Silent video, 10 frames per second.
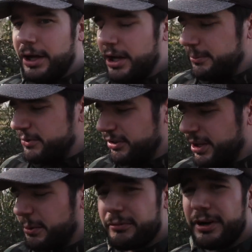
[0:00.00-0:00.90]
Does
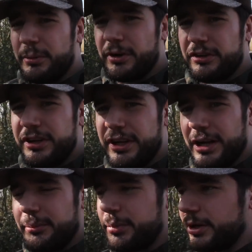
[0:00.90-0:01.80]
anyone really want to see
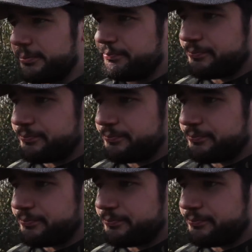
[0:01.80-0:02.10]
that? But